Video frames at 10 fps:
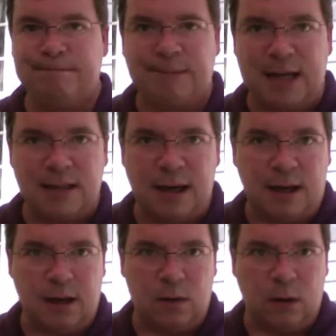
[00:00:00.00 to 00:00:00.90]
that's not
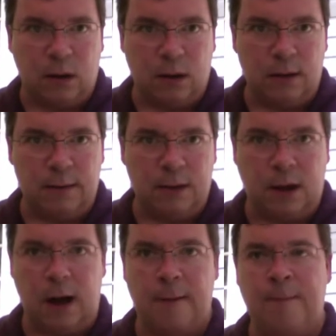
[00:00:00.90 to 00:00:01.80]
going to work.
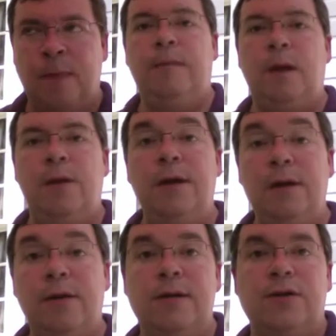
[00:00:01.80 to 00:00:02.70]
Okay? The
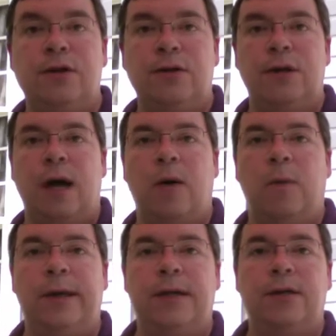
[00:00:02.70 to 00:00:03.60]
other issue that
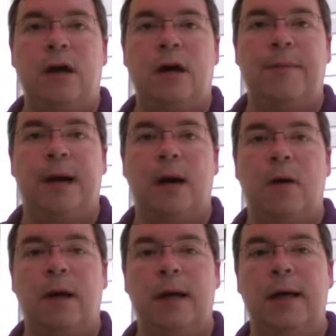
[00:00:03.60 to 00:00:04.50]
we need to talk
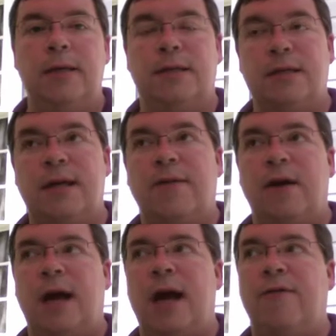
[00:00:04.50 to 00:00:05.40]
about is the
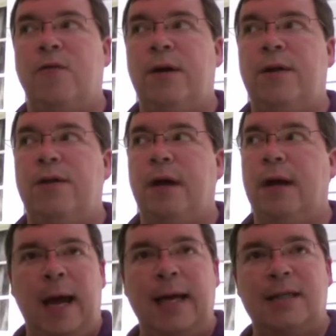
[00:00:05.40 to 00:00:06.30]
7.5-week thing.
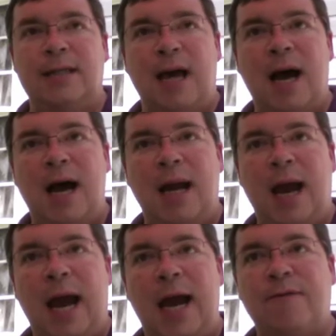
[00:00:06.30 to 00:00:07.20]
It's not
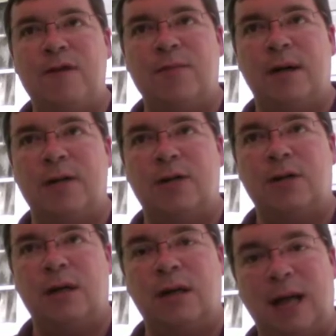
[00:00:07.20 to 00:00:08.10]
half as
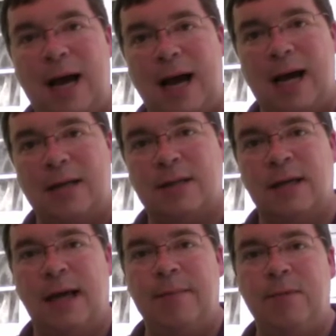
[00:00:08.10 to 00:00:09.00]
much class,
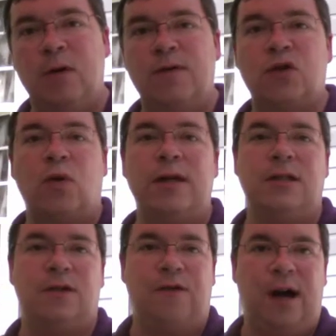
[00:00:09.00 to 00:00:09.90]
it moves twice
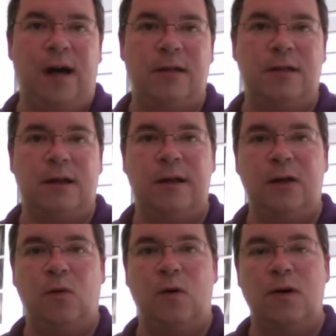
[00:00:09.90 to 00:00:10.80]
as fast. In
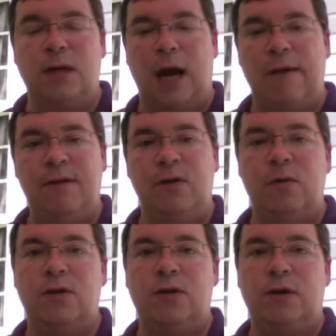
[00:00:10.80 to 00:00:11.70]
other words, everything
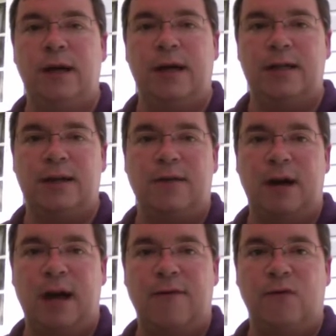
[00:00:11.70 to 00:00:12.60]
we're doing in
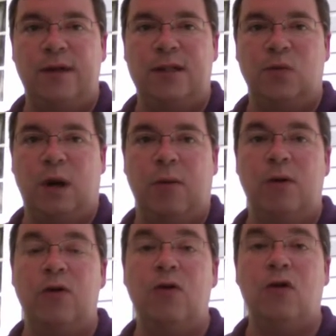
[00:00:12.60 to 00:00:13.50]
7.5 weeks is what I
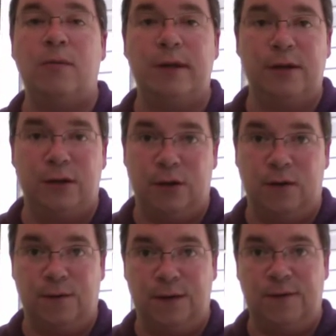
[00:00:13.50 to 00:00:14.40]
would normally do
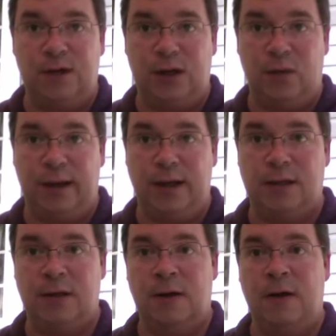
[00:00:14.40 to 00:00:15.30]
in 15 weeks